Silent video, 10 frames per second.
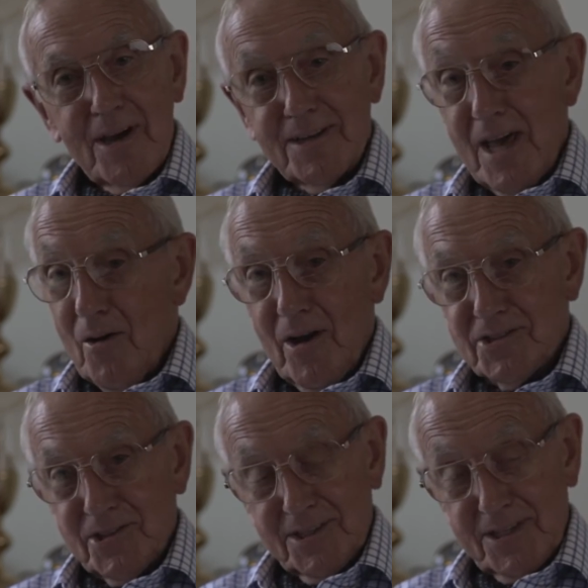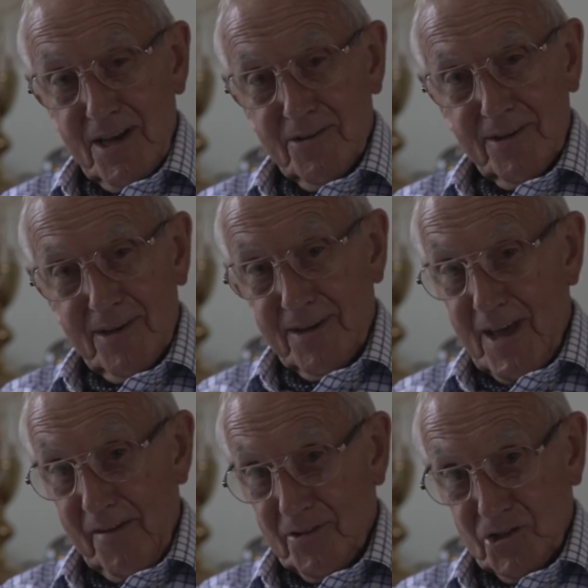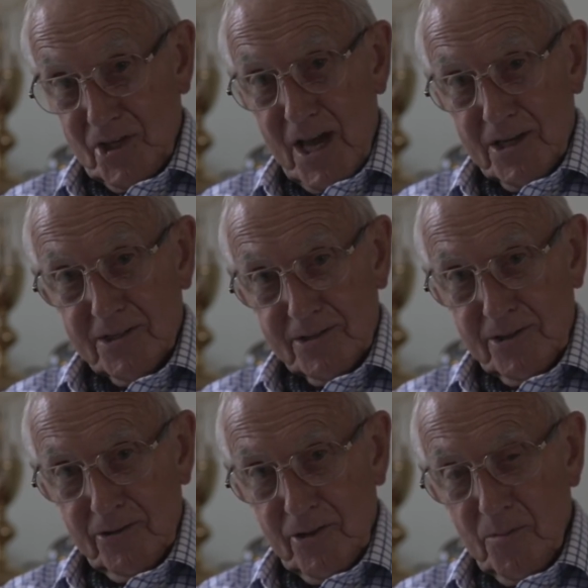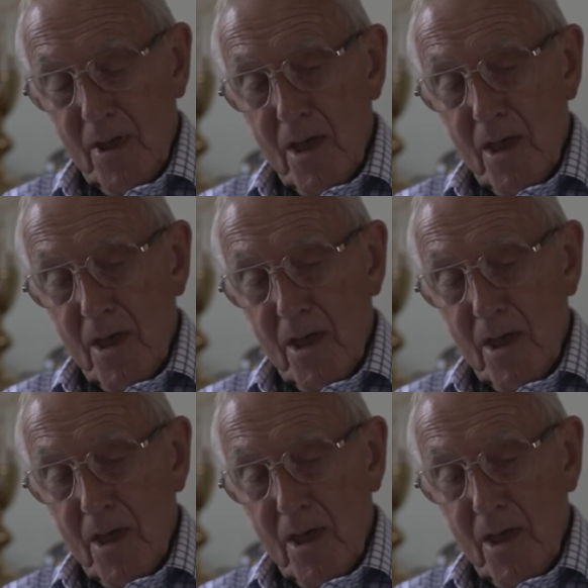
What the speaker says: now I sit down and have a chat to them